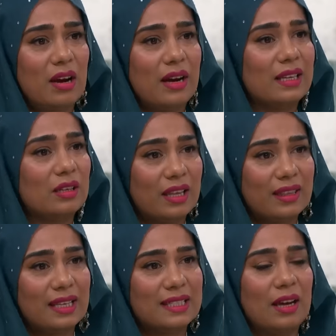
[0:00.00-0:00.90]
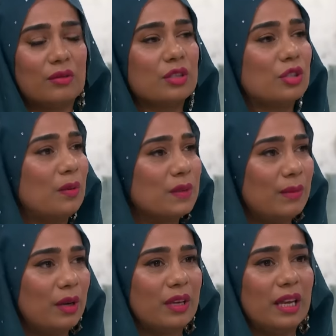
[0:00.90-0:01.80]
high, cut that down, stop
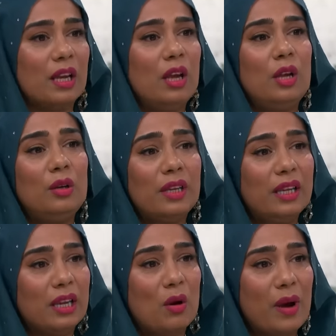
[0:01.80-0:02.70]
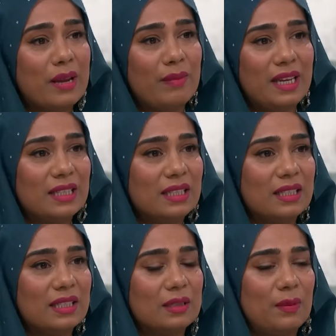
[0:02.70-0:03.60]
smoking. Looking at your weight
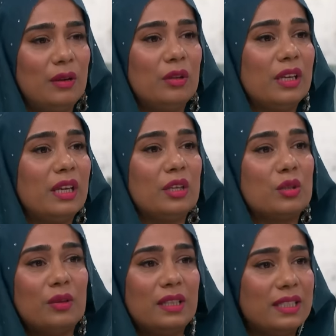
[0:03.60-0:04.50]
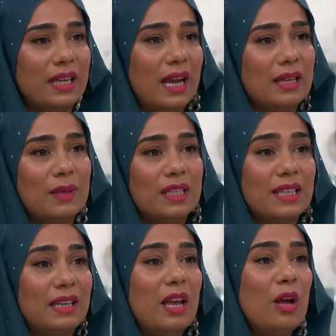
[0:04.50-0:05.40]
maintenance as well, looking at your toileting habits,
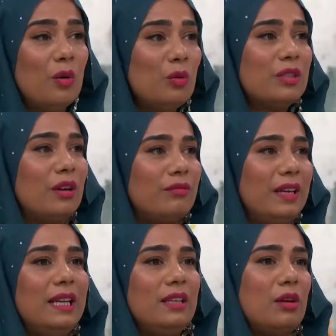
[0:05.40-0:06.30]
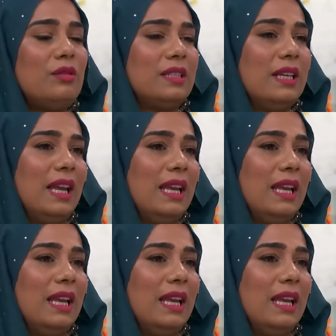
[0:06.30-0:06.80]
and also really noticing